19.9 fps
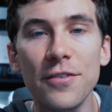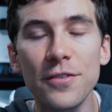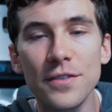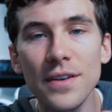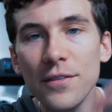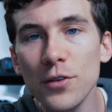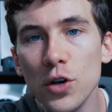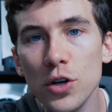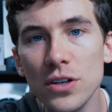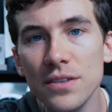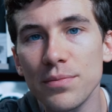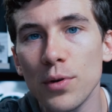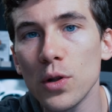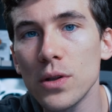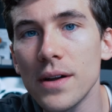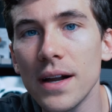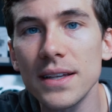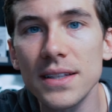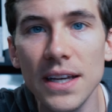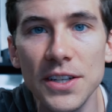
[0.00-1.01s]
If you've never heard of
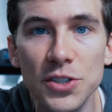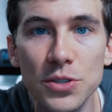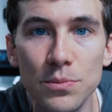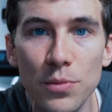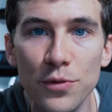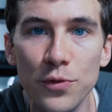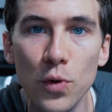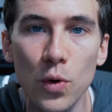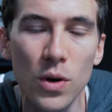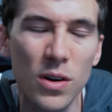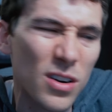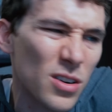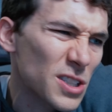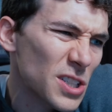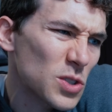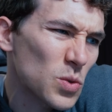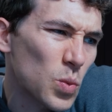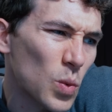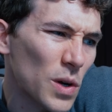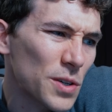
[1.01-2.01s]
polarization before, or
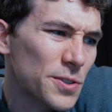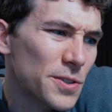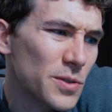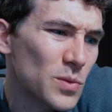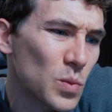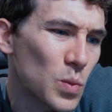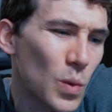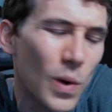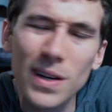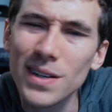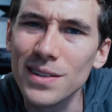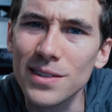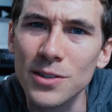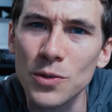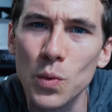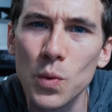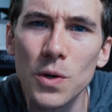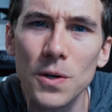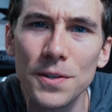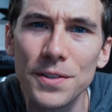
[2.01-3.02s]
just wondered what in
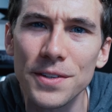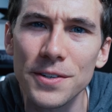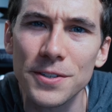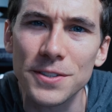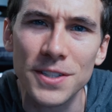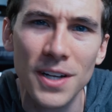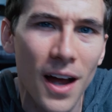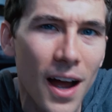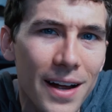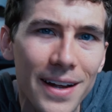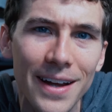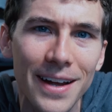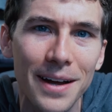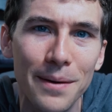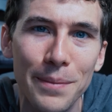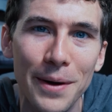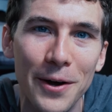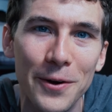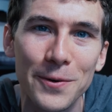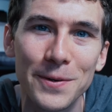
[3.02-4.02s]
the world they're talking
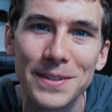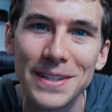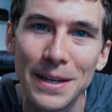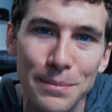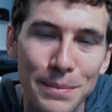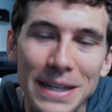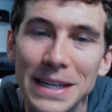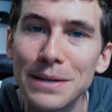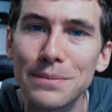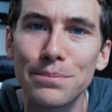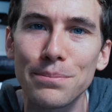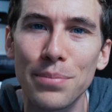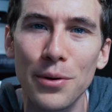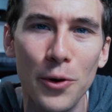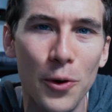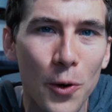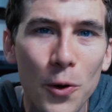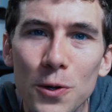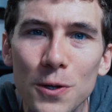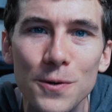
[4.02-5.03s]
about when they mean
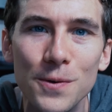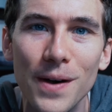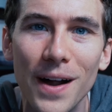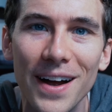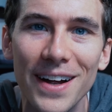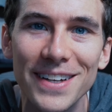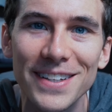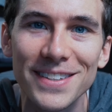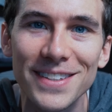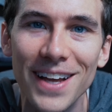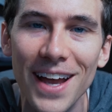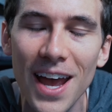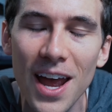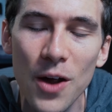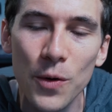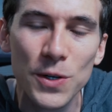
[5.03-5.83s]
polarized,